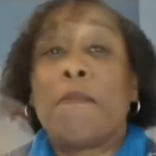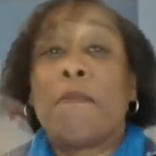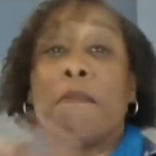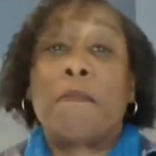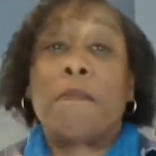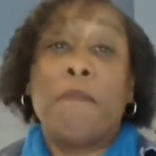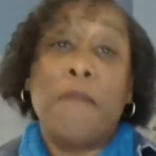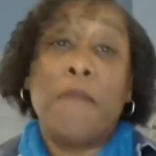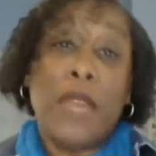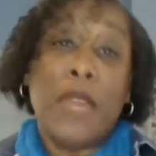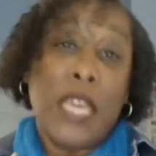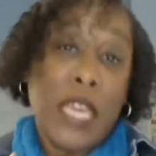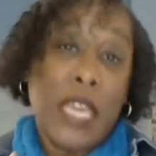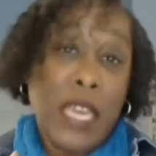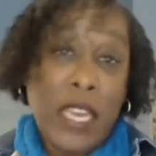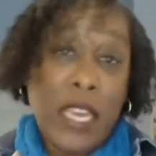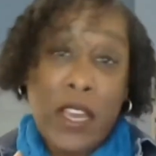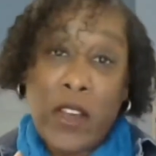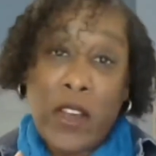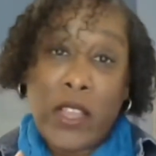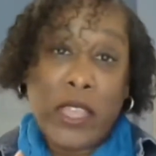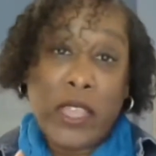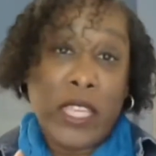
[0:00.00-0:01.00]
Me,
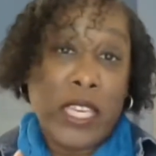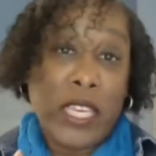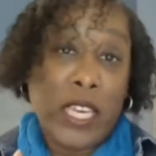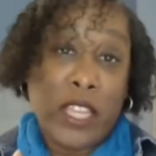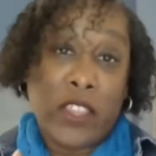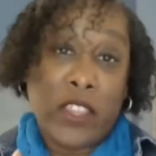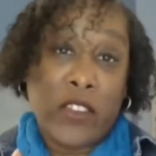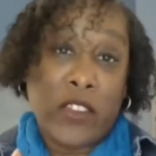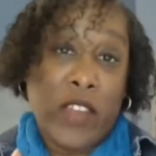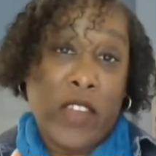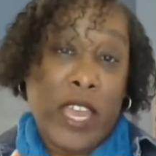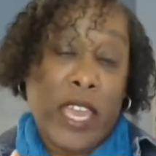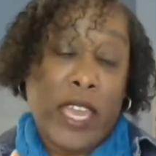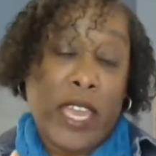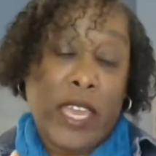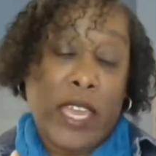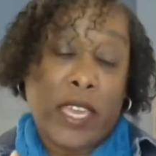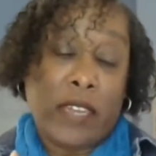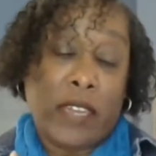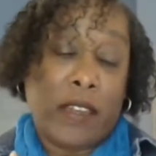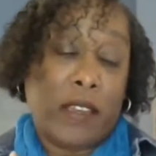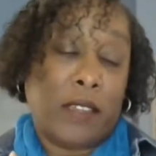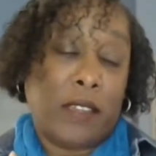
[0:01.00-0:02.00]
on the other
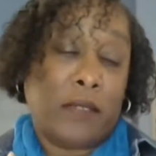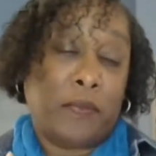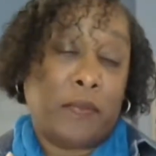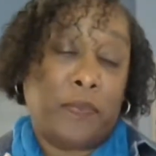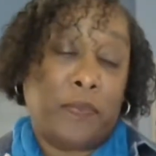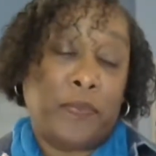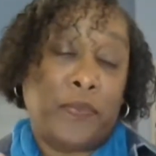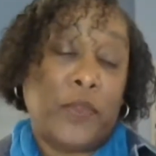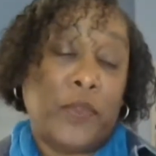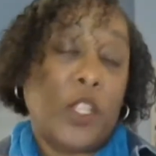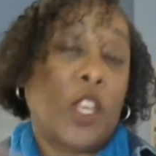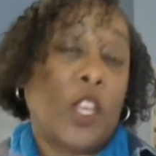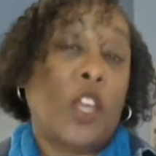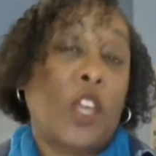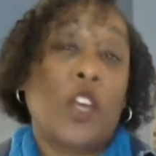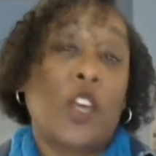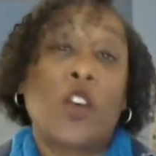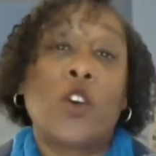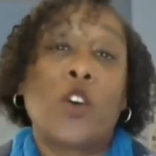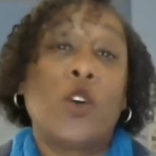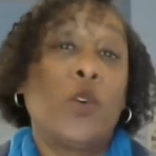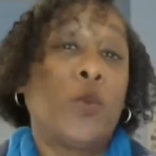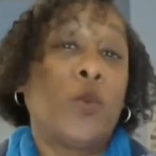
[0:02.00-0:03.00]
hand,
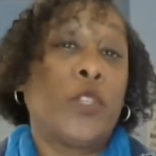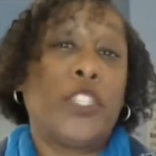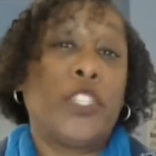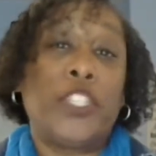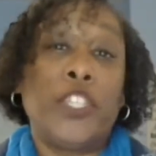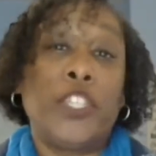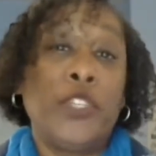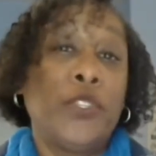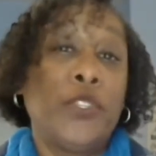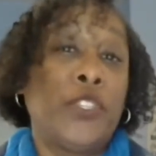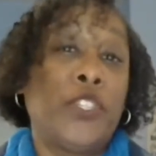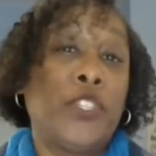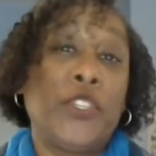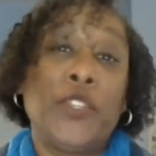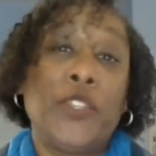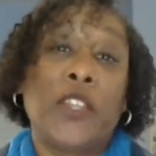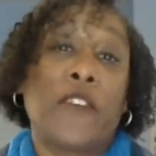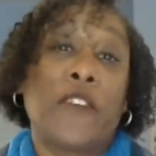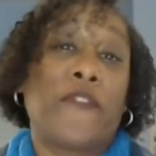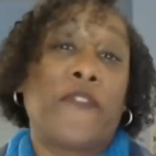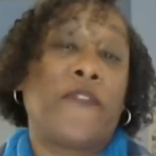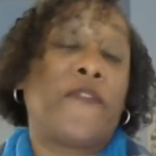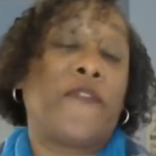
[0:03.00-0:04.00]
who was used to
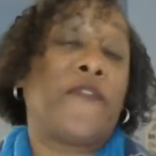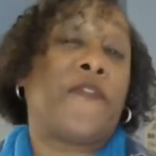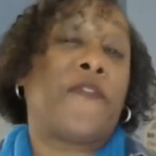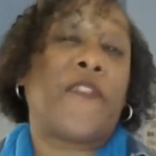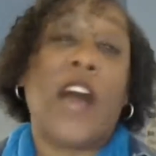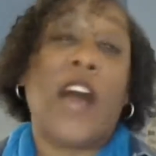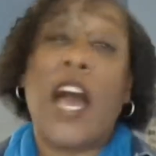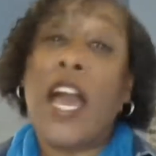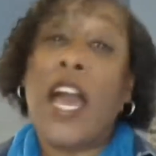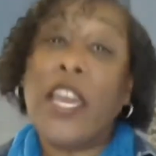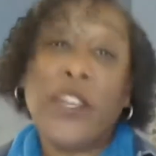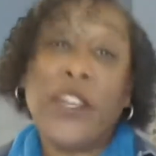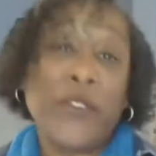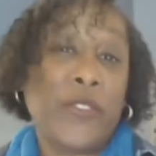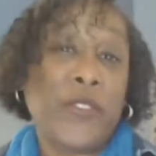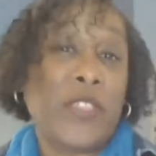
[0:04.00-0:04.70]
the finer